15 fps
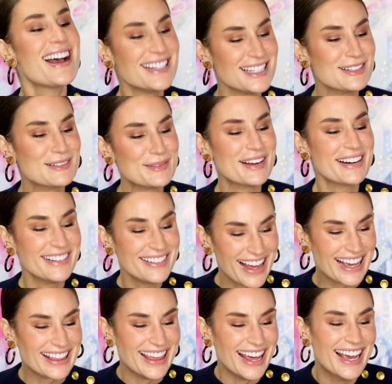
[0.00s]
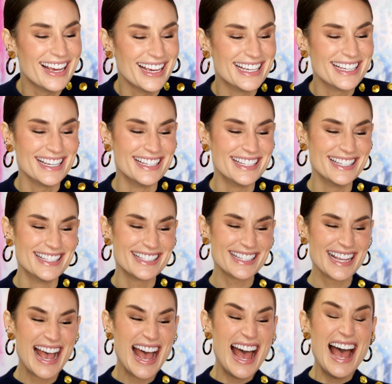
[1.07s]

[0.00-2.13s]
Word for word: I didn't wanna like this,